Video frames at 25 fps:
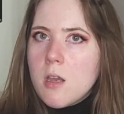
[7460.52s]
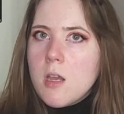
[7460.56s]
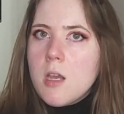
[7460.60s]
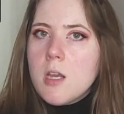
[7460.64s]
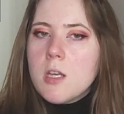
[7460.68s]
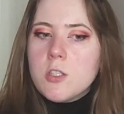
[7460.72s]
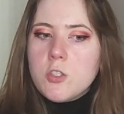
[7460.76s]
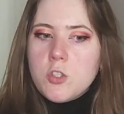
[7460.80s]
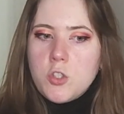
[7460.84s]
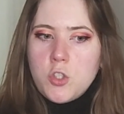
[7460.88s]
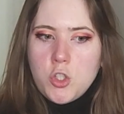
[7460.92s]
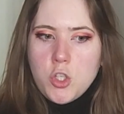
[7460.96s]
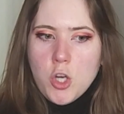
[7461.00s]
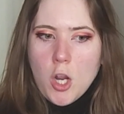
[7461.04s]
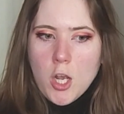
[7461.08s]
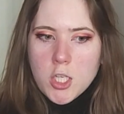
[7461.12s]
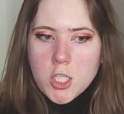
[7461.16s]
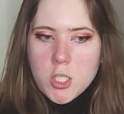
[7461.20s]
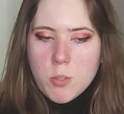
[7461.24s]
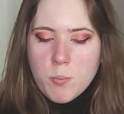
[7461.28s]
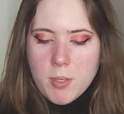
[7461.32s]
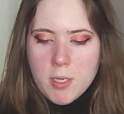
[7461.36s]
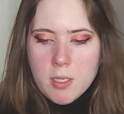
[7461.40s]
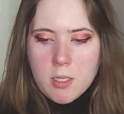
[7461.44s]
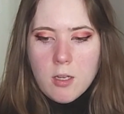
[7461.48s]
Just
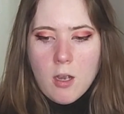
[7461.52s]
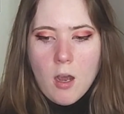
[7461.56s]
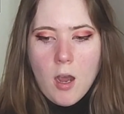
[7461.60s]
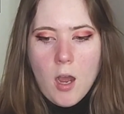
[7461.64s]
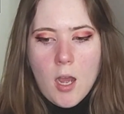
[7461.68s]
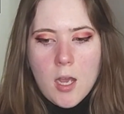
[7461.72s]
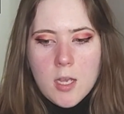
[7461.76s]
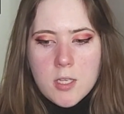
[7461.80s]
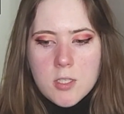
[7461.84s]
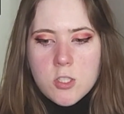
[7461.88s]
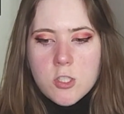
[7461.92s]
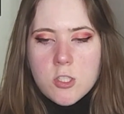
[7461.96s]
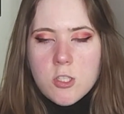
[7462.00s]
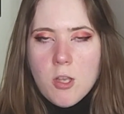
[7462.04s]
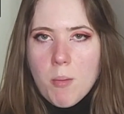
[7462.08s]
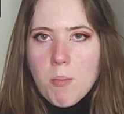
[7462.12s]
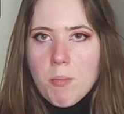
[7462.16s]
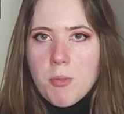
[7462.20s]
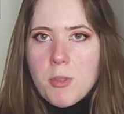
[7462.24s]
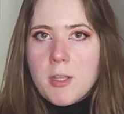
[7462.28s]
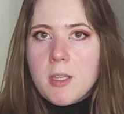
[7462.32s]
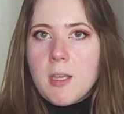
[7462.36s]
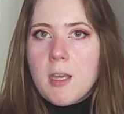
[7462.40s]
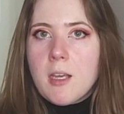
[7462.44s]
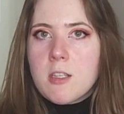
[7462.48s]
because
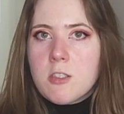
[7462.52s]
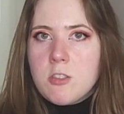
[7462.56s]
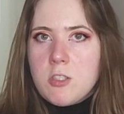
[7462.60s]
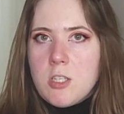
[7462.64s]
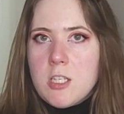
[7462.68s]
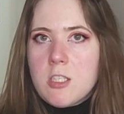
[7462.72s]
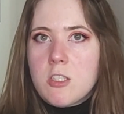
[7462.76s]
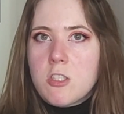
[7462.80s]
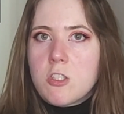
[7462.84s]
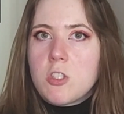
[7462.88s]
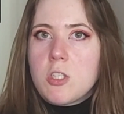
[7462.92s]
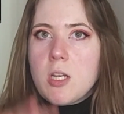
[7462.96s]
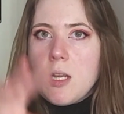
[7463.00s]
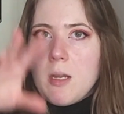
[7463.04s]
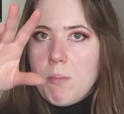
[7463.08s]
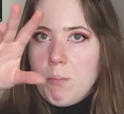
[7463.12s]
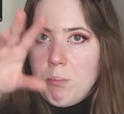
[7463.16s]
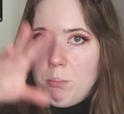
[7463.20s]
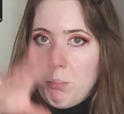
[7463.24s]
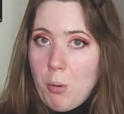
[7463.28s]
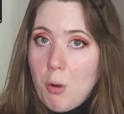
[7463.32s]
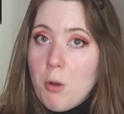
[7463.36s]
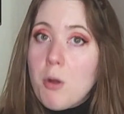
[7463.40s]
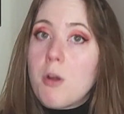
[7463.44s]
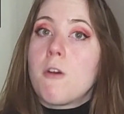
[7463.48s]
something exists in
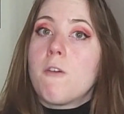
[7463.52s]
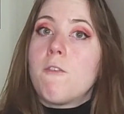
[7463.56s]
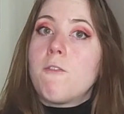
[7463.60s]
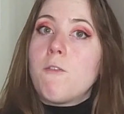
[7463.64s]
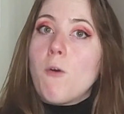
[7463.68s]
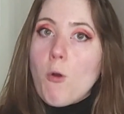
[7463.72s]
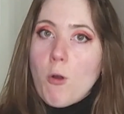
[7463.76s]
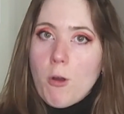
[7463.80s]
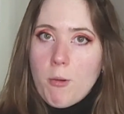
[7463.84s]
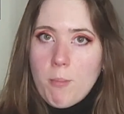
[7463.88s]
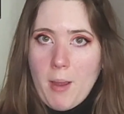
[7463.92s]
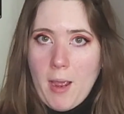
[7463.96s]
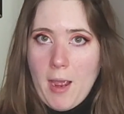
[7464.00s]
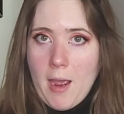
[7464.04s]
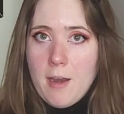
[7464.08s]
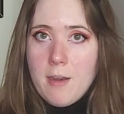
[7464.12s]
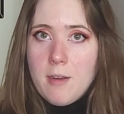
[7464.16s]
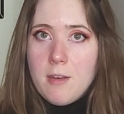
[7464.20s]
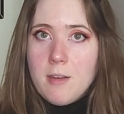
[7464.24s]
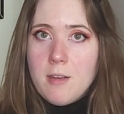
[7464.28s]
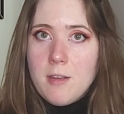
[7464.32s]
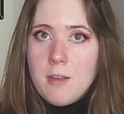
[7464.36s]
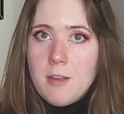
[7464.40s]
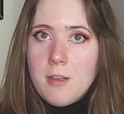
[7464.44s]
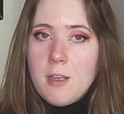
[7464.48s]
book format
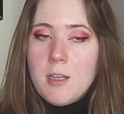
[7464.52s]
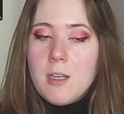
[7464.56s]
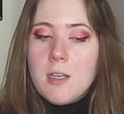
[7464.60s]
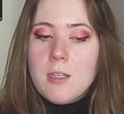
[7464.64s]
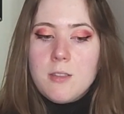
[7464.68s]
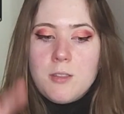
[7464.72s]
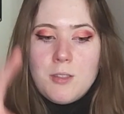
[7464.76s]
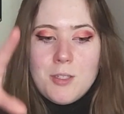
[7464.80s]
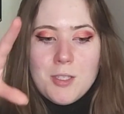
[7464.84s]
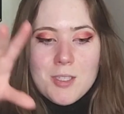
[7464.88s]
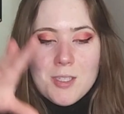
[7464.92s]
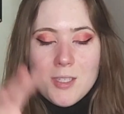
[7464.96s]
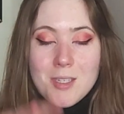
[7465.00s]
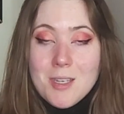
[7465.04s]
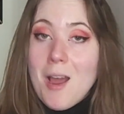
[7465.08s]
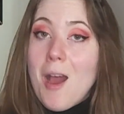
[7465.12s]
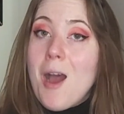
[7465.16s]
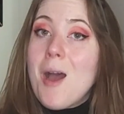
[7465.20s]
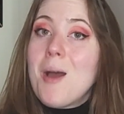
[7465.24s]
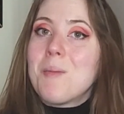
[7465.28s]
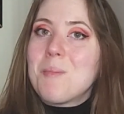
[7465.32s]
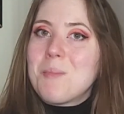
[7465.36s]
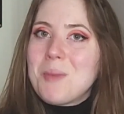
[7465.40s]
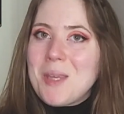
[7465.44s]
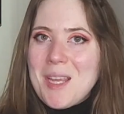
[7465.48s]
does
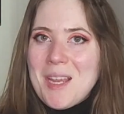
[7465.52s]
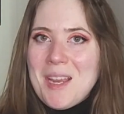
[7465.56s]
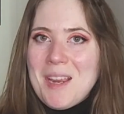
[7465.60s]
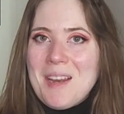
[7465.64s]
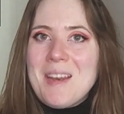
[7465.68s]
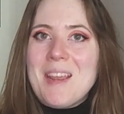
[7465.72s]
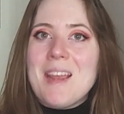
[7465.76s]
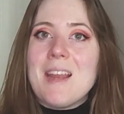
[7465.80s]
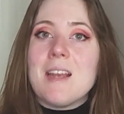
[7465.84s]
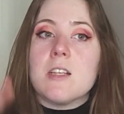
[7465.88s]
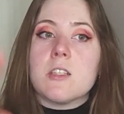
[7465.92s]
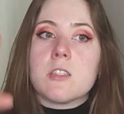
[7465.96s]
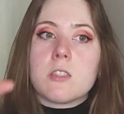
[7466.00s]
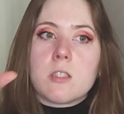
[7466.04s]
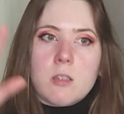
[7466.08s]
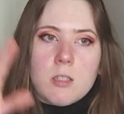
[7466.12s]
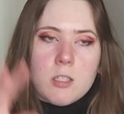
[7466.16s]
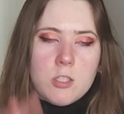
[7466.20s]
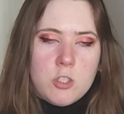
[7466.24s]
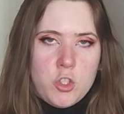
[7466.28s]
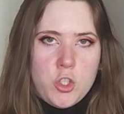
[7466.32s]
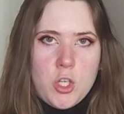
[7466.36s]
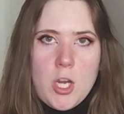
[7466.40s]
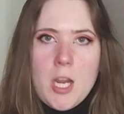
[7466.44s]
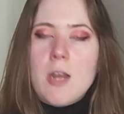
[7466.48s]
not mean it is
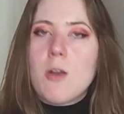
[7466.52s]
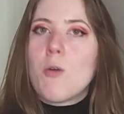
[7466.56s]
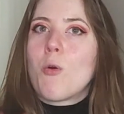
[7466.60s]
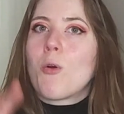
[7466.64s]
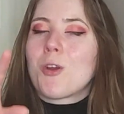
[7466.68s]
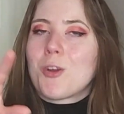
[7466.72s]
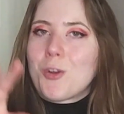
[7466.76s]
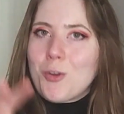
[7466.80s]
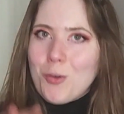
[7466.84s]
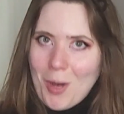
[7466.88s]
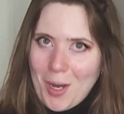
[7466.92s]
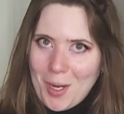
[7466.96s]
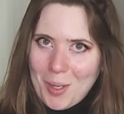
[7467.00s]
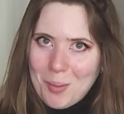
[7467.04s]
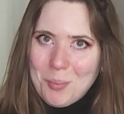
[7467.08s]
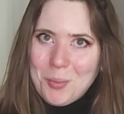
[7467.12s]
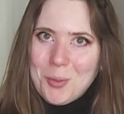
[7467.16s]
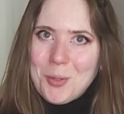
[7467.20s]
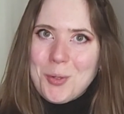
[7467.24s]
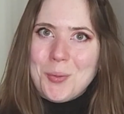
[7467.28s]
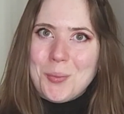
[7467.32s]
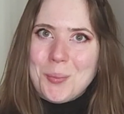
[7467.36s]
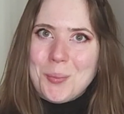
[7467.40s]
legit or credible.